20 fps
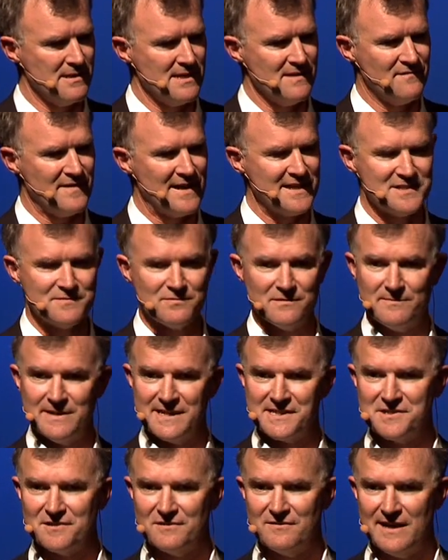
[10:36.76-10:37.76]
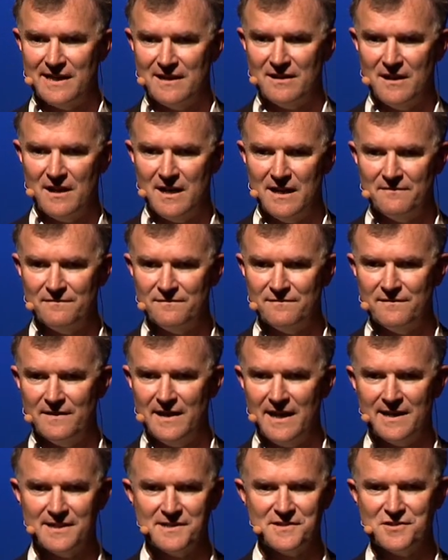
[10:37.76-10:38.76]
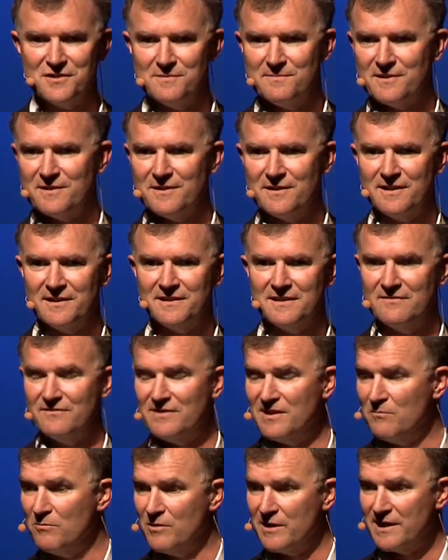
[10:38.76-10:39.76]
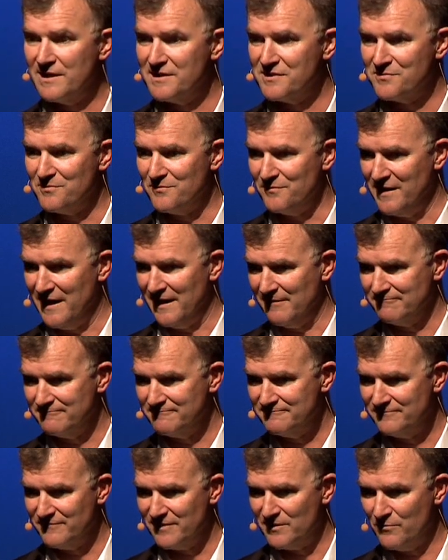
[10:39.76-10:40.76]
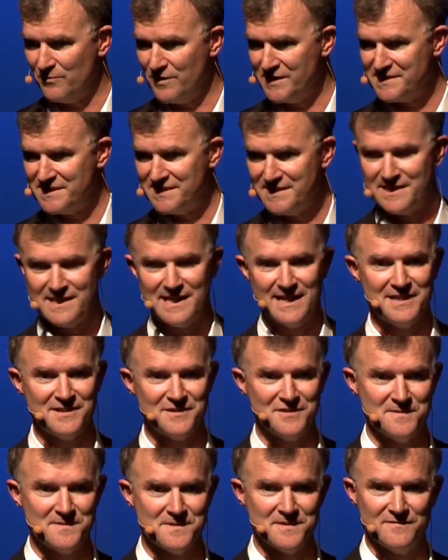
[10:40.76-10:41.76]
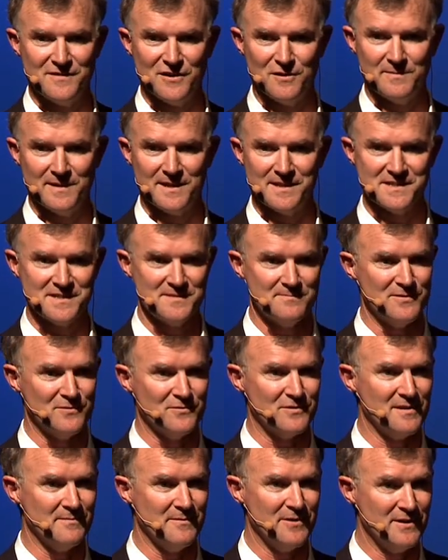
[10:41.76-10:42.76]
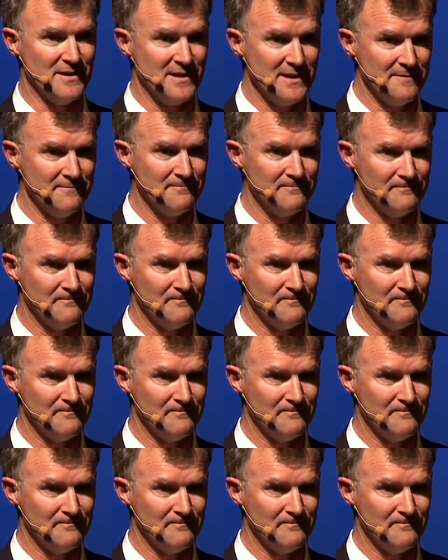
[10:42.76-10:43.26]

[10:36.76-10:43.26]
if that's what makes a great life, how does superconnectivity work into all that? Well, it works into that in terms of helping us build community.